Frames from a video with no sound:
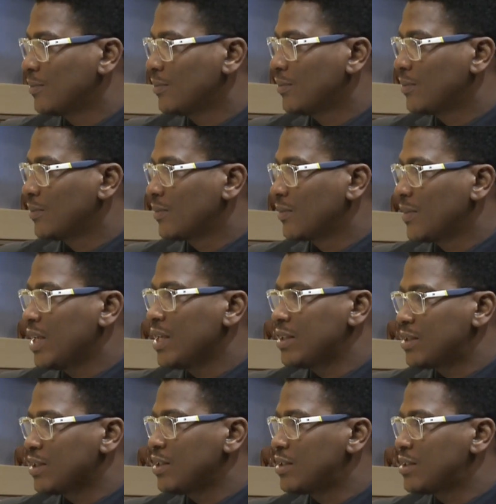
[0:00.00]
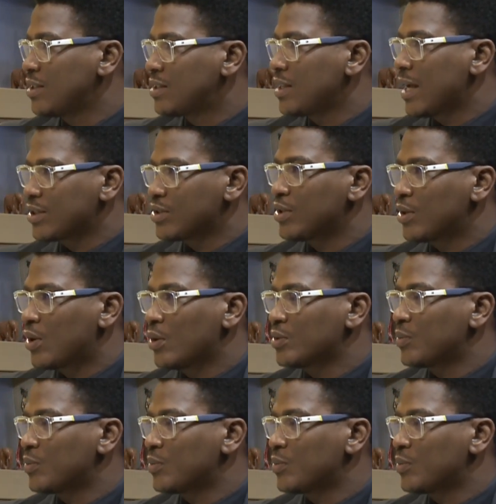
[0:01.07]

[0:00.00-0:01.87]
Yeah, but legally, it's, it's, if you're it's 18, you're...